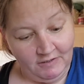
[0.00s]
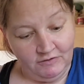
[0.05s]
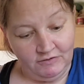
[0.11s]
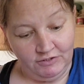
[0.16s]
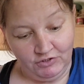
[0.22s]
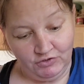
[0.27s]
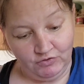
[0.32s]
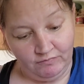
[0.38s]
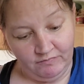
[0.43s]

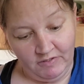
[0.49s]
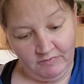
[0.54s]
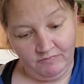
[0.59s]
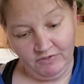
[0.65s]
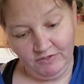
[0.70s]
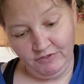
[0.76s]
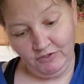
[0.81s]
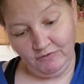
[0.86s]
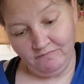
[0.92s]
just
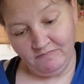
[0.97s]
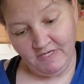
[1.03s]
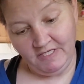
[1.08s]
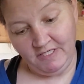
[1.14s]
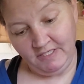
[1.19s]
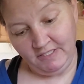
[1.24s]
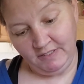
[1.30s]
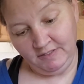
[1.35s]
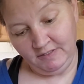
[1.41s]
remember, you're
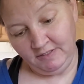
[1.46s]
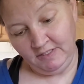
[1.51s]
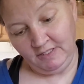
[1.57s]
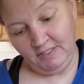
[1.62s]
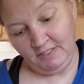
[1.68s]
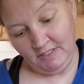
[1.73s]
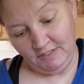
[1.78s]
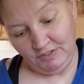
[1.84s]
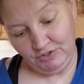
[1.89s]
making
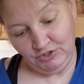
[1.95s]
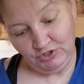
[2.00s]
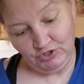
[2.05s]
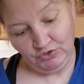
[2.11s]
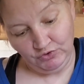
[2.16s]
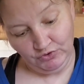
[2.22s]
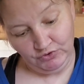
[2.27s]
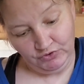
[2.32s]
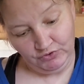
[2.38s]
a
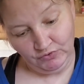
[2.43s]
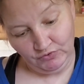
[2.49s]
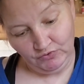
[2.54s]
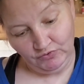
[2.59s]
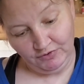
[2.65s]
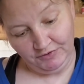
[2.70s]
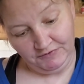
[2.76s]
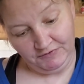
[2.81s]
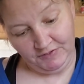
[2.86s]

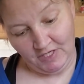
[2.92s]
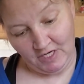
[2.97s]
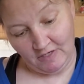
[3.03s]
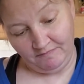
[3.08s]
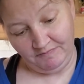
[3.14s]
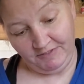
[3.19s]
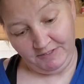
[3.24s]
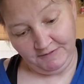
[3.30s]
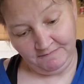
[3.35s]
streusel
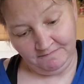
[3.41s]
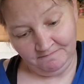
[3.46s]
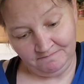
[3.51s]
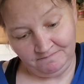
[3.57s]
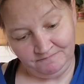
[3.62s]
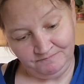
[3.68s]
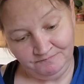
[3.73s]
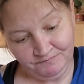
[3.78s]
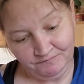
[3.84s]
topping,
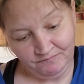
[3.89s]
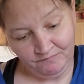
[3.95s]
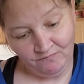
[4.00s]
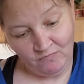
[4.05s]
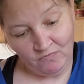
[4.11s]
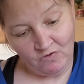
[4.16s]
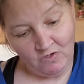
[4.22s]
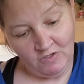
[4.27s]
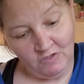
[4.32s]

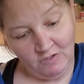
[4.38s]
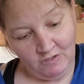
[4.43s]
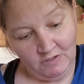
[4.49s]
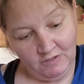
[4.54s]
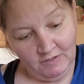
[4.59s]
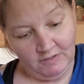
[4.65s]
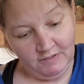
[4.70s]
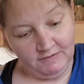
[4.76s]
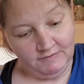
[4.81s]

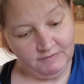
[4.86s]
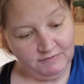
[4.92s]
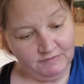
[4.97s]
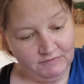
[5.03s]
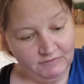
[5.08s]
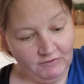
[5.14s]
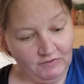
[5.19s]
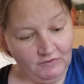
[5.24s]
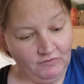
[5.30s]
and
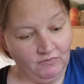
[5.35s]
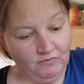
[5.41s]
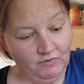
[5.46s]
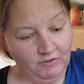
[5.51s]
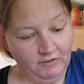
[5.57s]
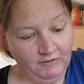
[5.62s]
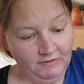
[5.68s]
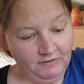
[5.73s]
so